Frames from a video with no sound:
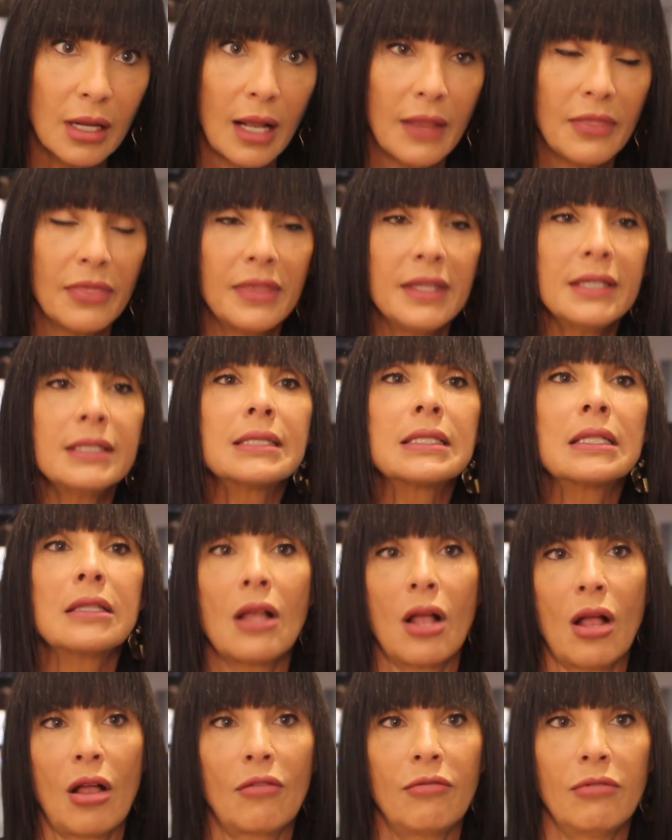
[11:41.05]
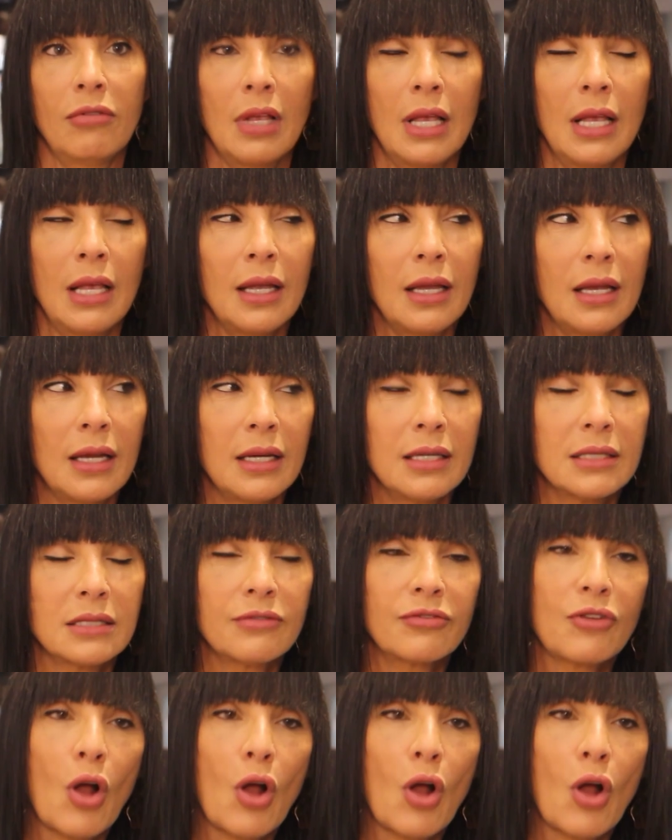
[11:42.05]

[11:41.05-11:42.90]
And this love is